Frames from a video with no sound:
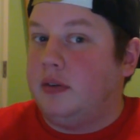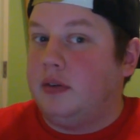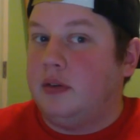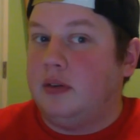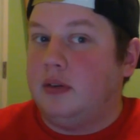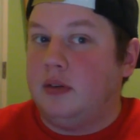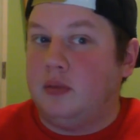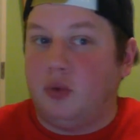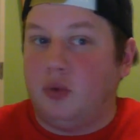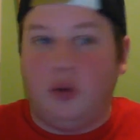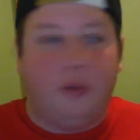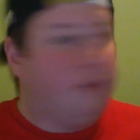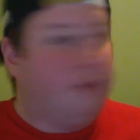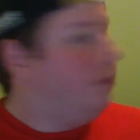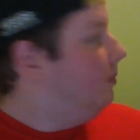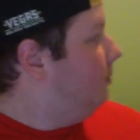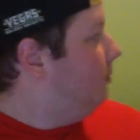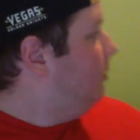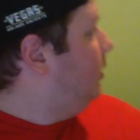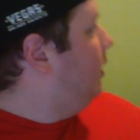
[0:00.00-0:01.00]
room.
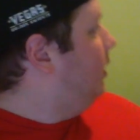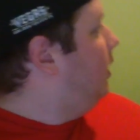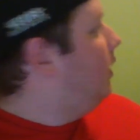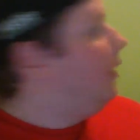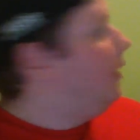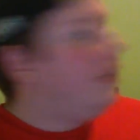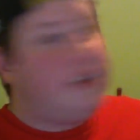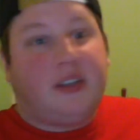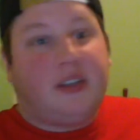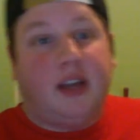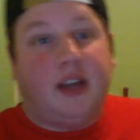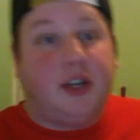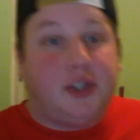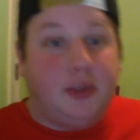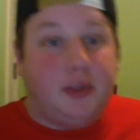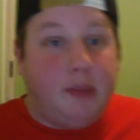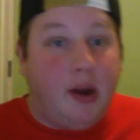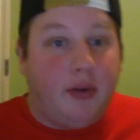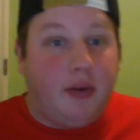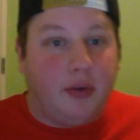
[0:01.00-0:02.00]
This is actually my
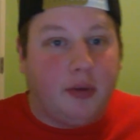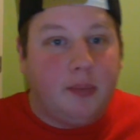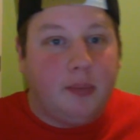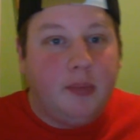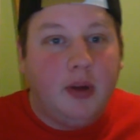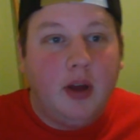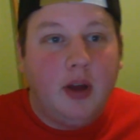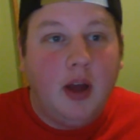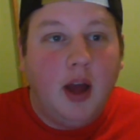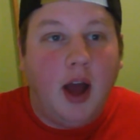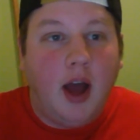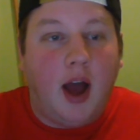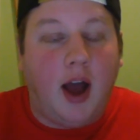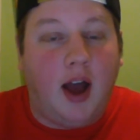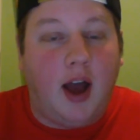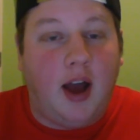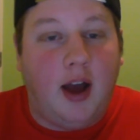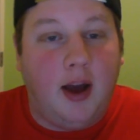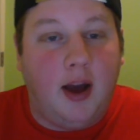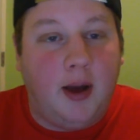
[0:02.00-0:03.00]
room.
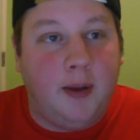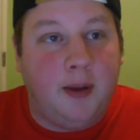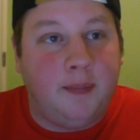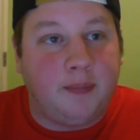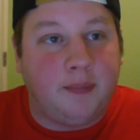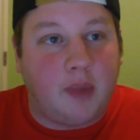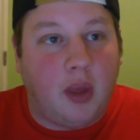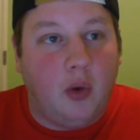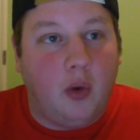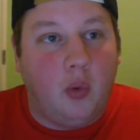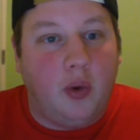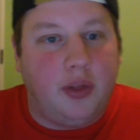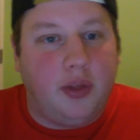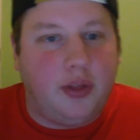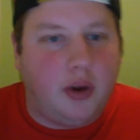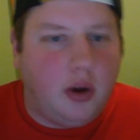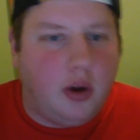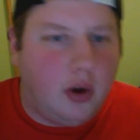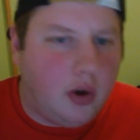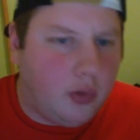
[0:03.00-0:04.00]
Um, with
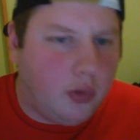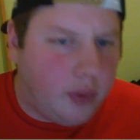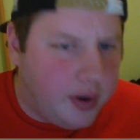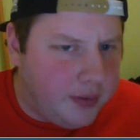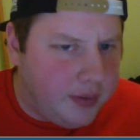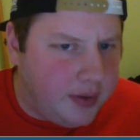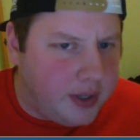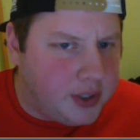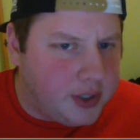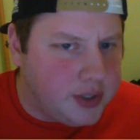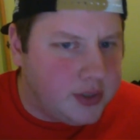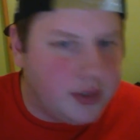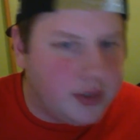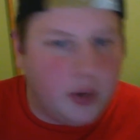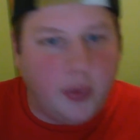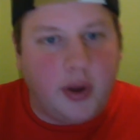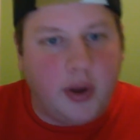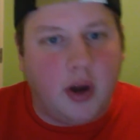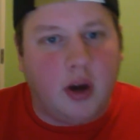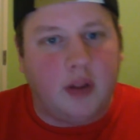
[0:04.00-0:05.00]
our renovations going
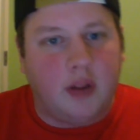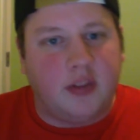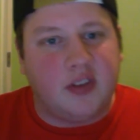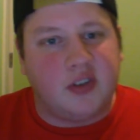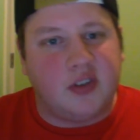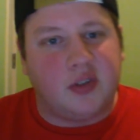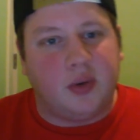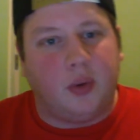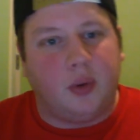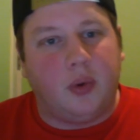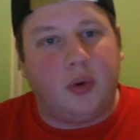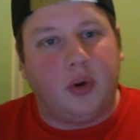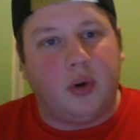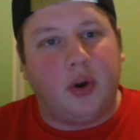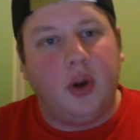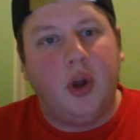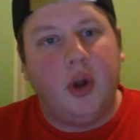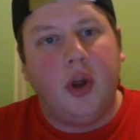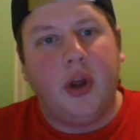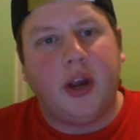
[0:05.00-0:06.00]
on at the store,
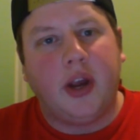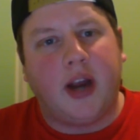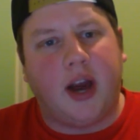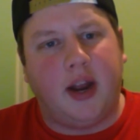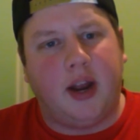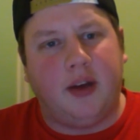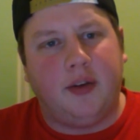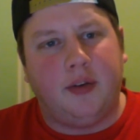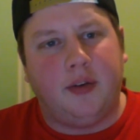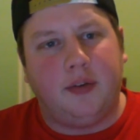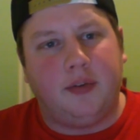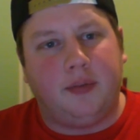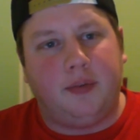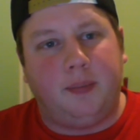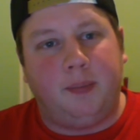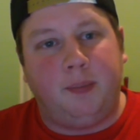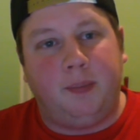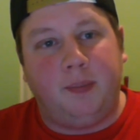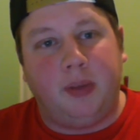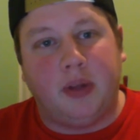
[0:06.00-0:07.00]
kind of
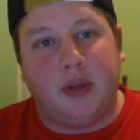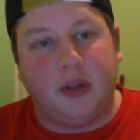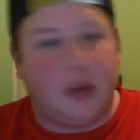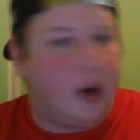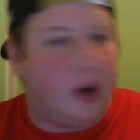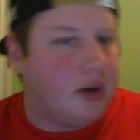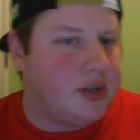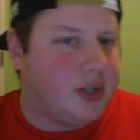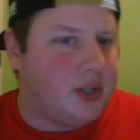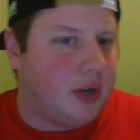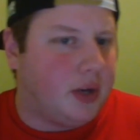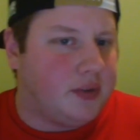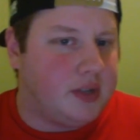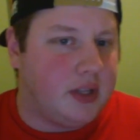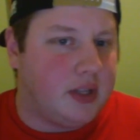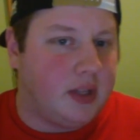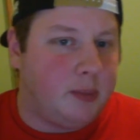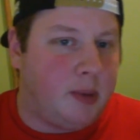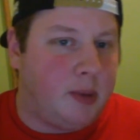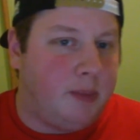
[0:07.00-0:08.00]
building ourselves a little
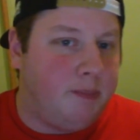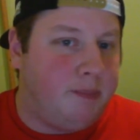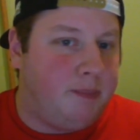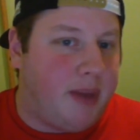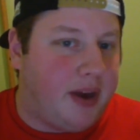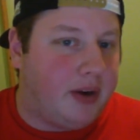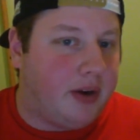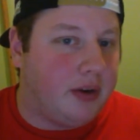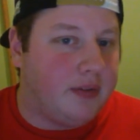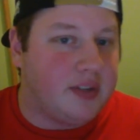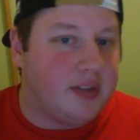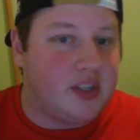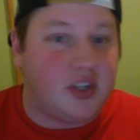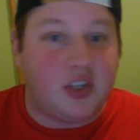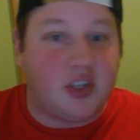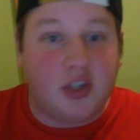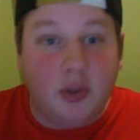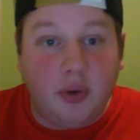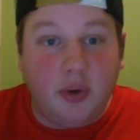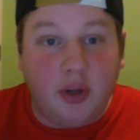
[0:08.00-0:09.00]
bit better of a
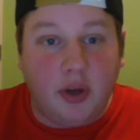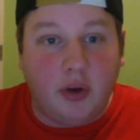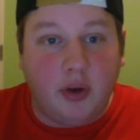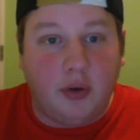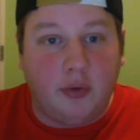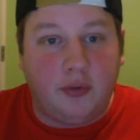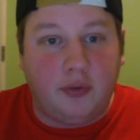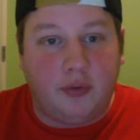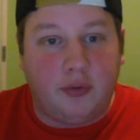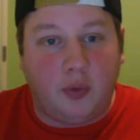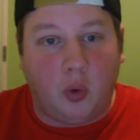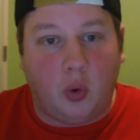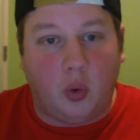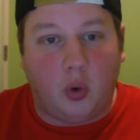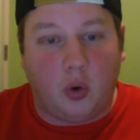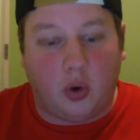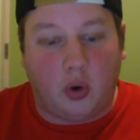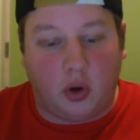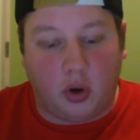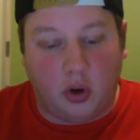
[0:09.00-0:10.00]
studio
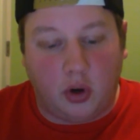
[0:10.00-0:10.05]
for